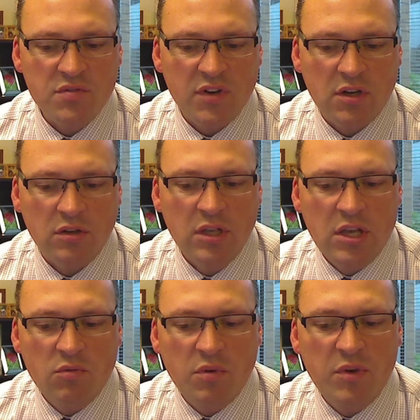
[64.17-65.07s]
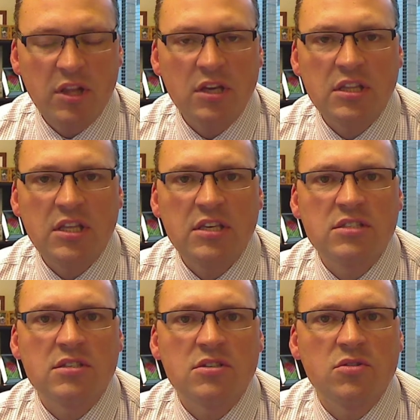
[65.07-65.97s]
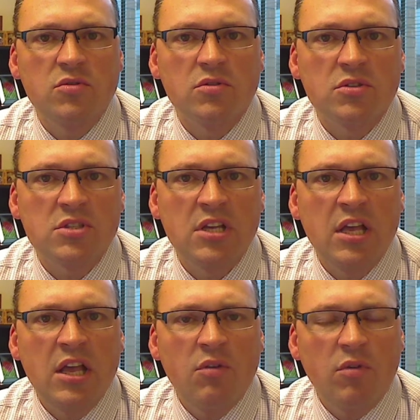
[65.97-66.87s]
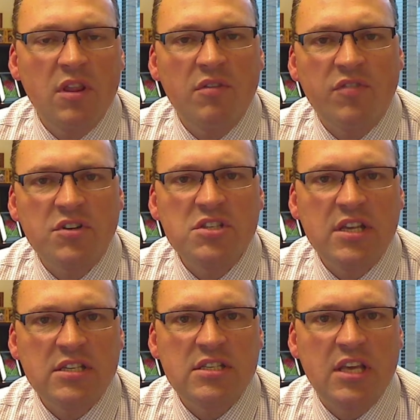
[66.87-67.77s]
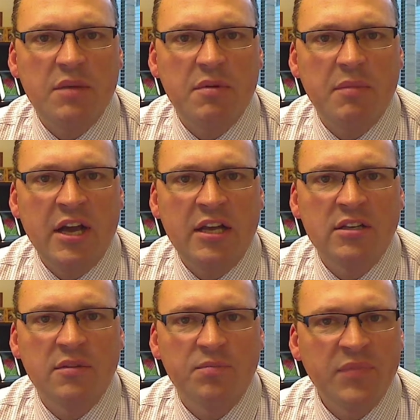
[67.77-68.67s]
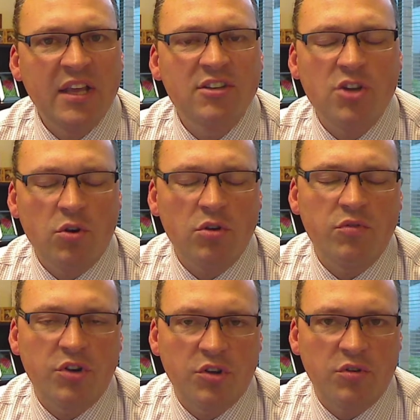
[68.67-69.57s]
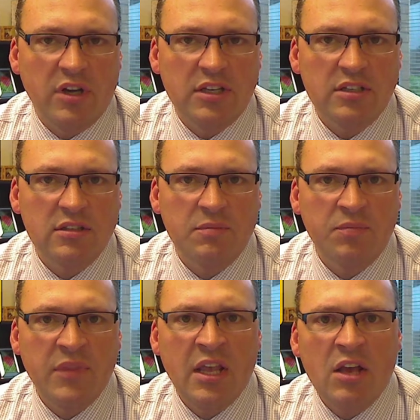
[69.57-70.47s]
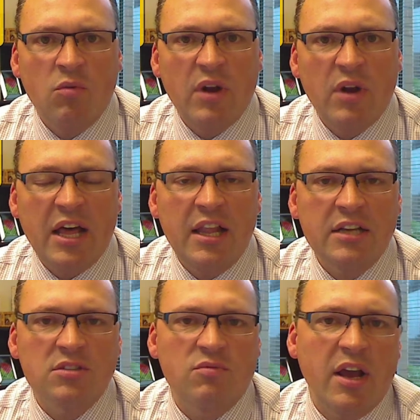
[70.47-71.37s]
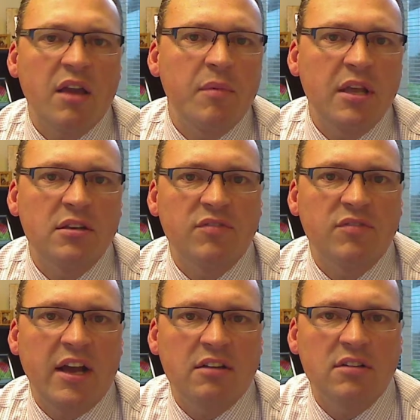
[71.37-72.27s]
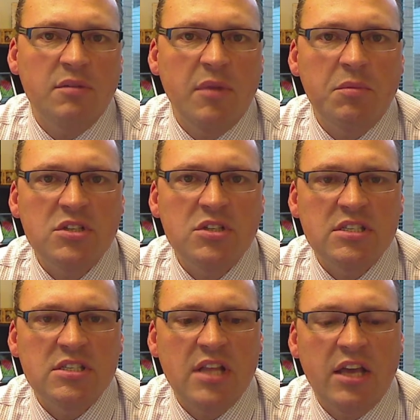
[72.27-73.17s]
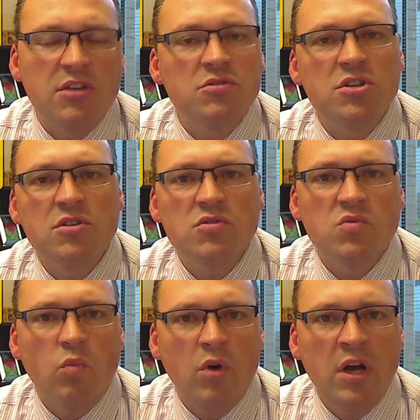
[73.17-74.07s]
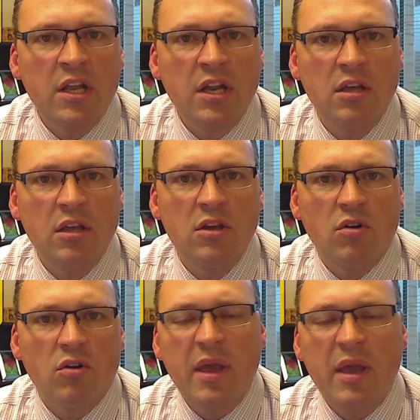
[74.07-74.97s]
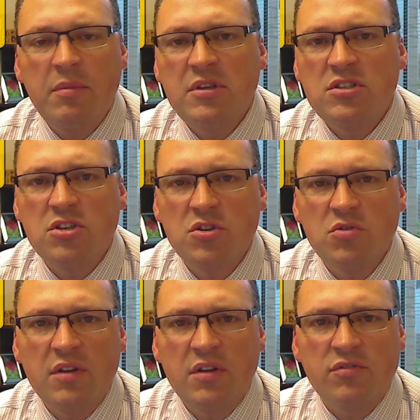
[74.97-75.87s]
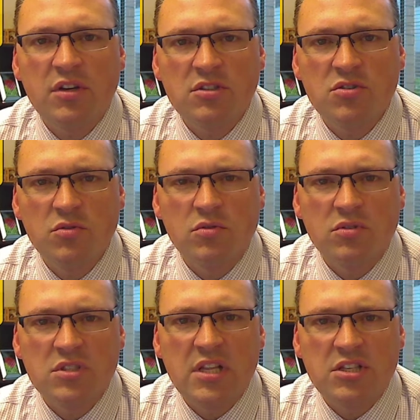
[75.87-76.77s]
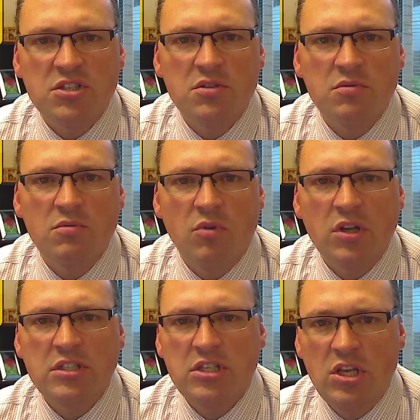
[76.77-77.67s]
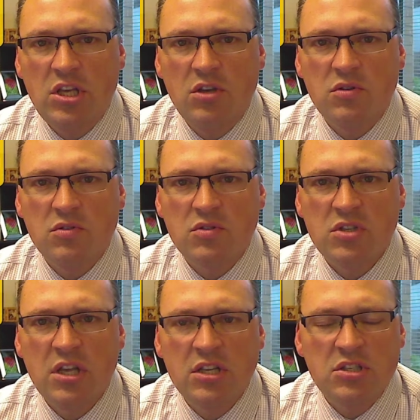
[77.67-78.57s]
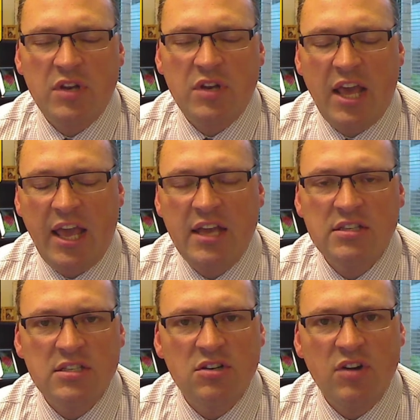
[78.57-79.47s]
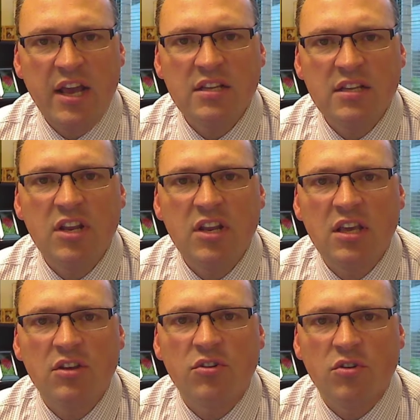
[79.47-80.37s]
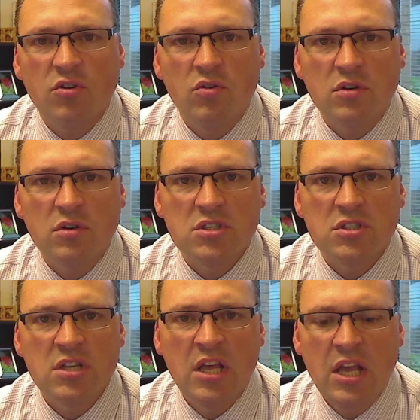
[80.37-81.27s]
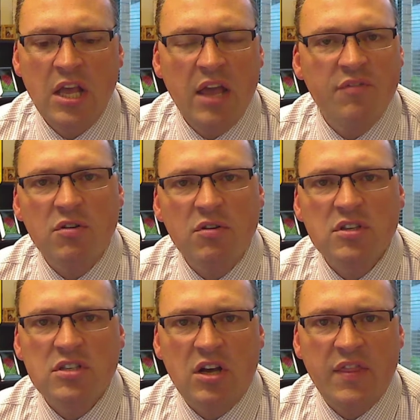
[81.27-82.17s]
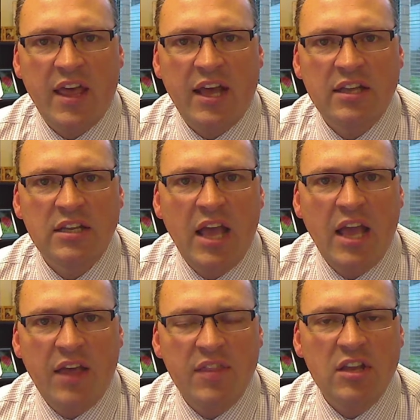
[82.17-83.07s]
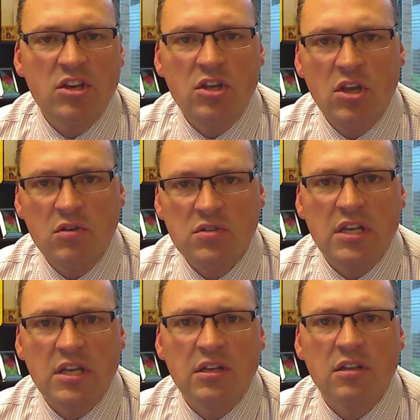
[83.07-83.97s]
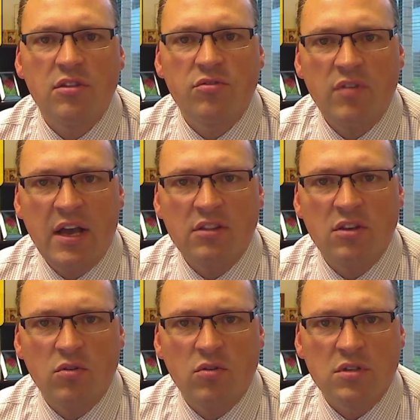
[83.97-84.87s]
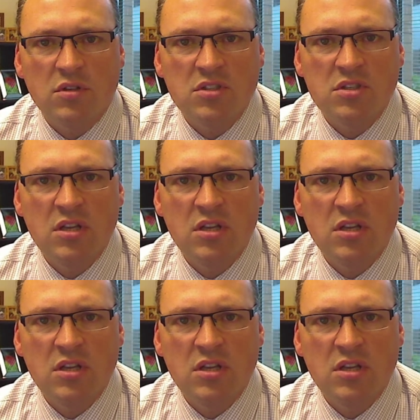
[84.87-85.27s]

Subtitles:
of all, when we look at these tools, one of the first things to keep in mind, don't overdo it. What I like to recommend to faculty members is that you choose one or maybe two different tools that you want to use to enhance interactivity in your course. Focus on that and then use it throughout the course.